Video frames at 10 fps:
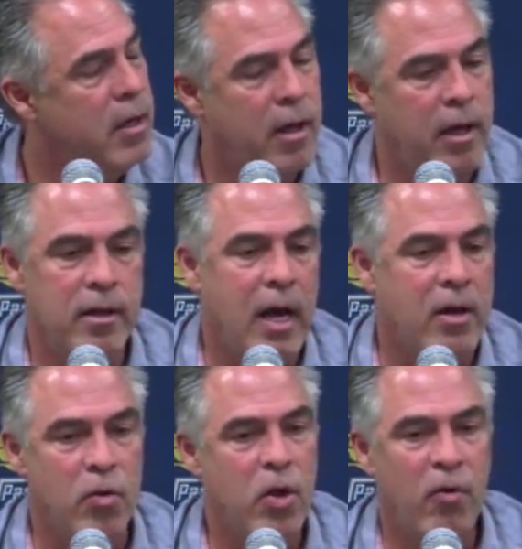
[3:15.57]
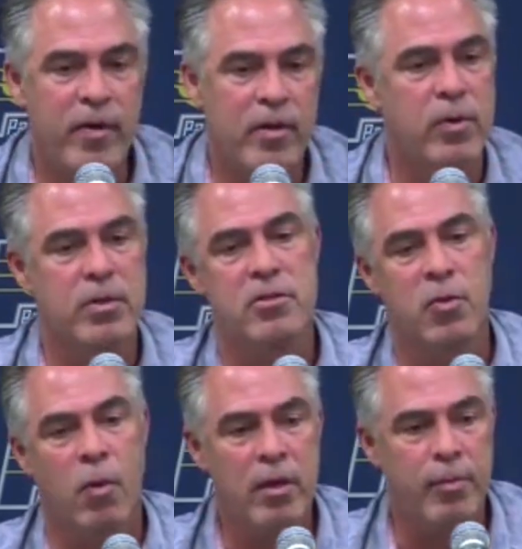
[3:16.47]
And I don't know if it was
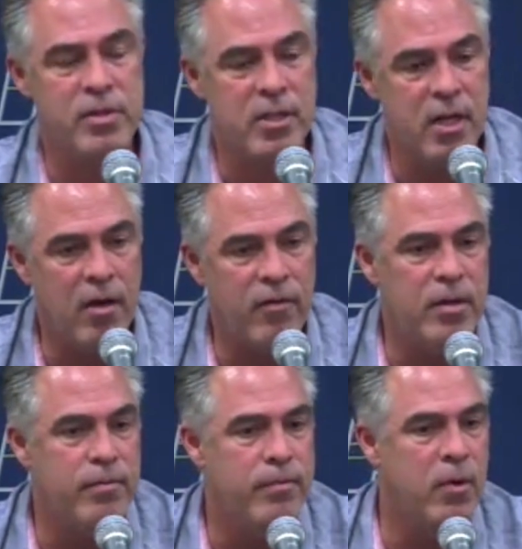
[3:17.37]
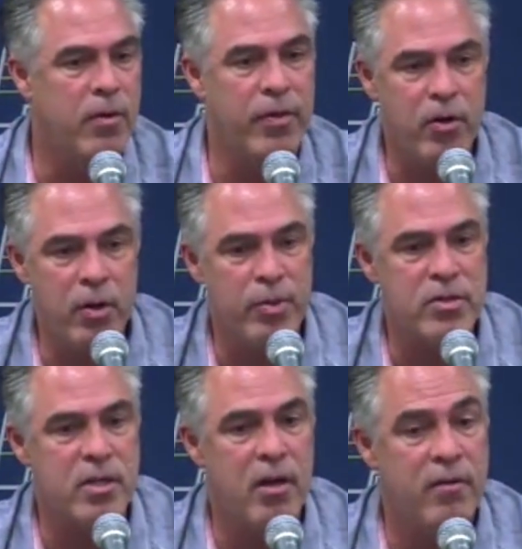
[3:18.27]
20% of it or
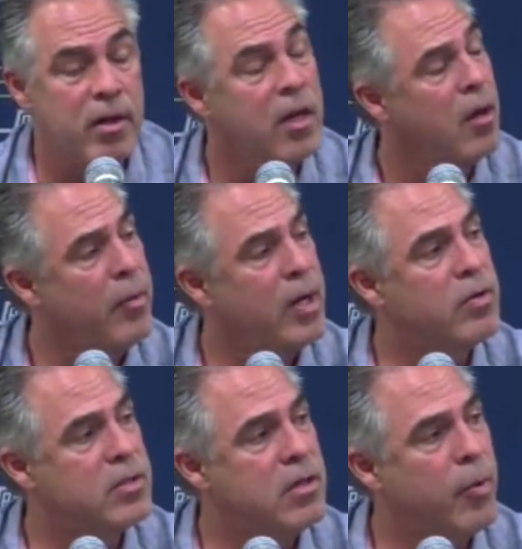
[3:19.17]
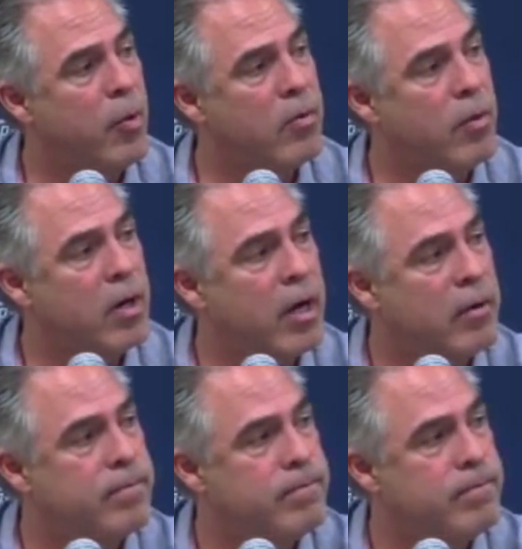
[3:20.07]
30% of it, but it was an important workout.